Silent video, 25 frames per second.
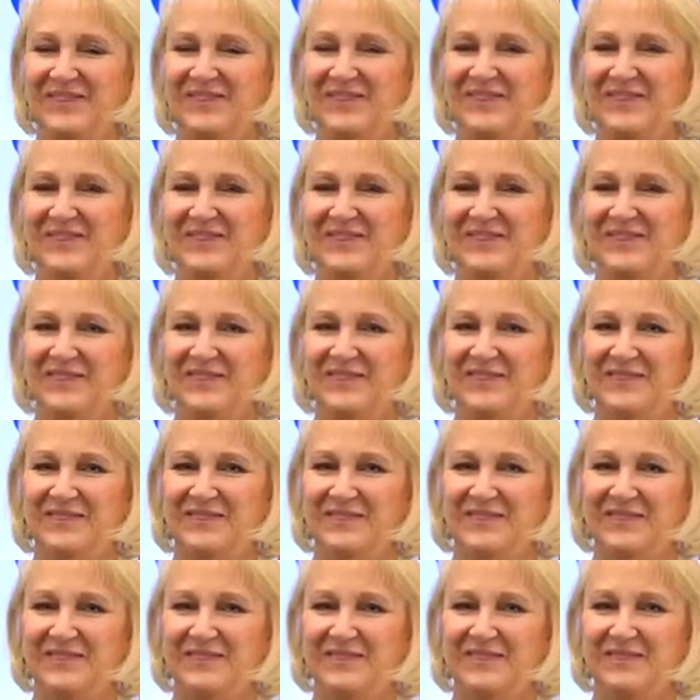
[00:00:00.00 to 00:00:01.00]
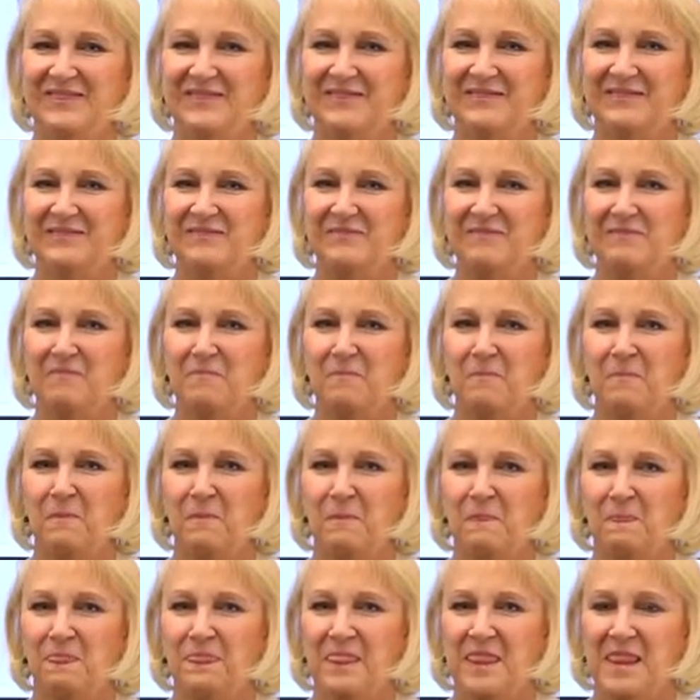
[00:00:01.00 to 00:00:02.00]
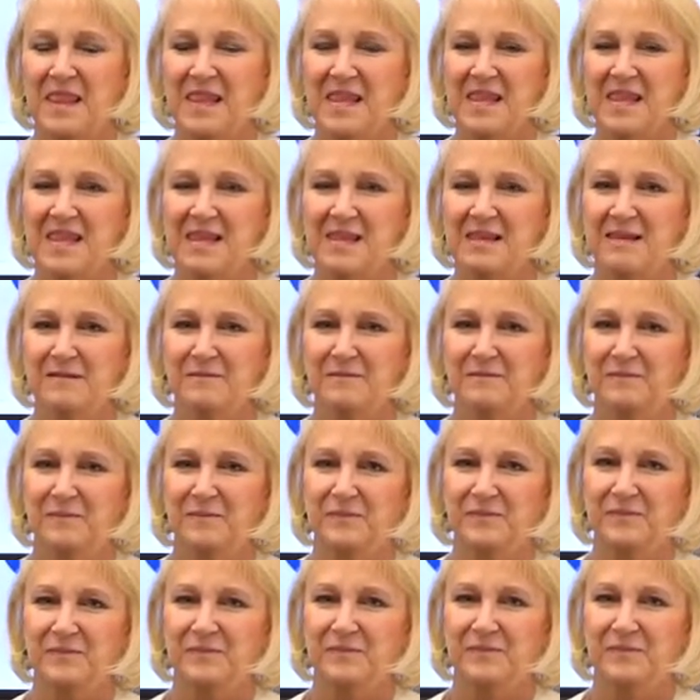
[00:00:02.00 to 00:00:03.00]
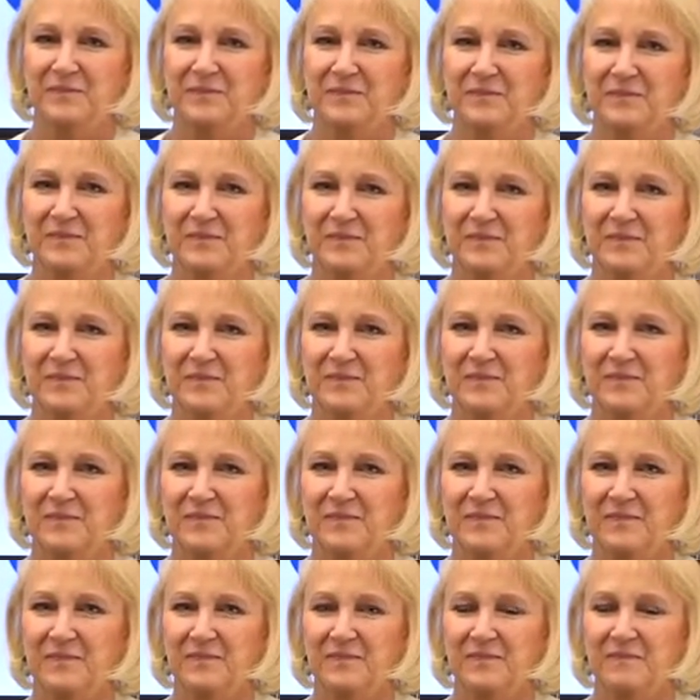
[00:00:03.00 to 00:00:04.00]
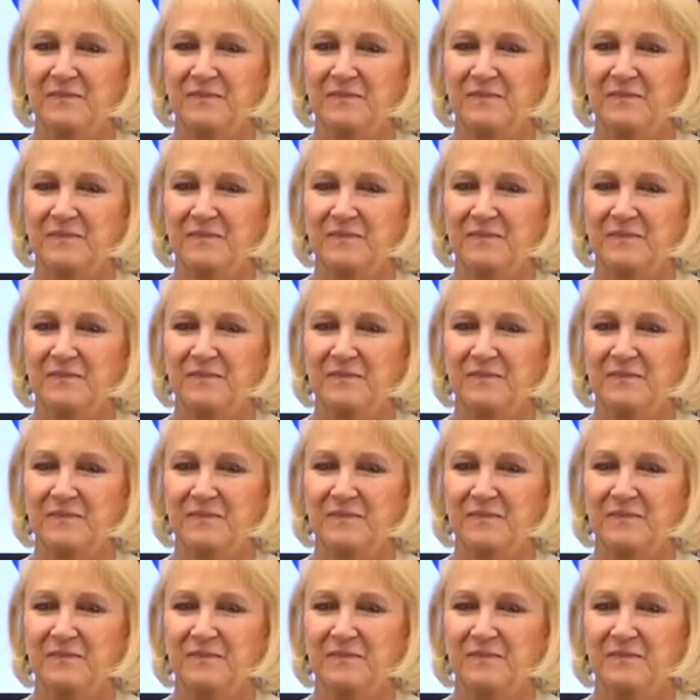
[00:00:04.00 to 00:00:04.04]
(not speaking)